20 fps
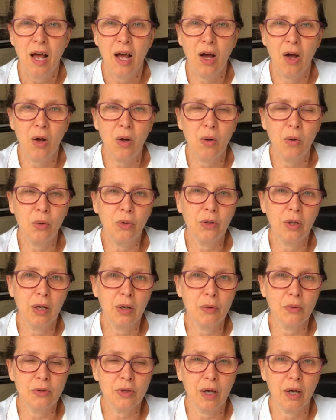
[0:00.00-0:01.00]
a whole
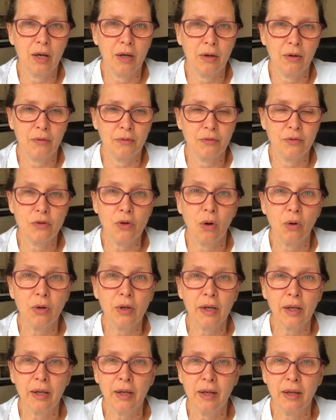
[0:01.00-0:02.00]
load of
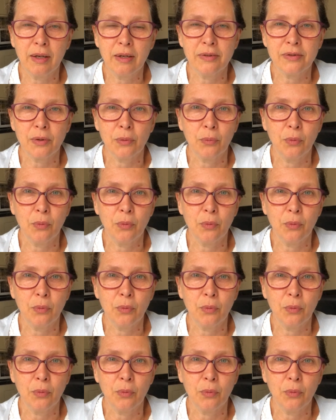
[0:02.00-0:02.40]
donkeys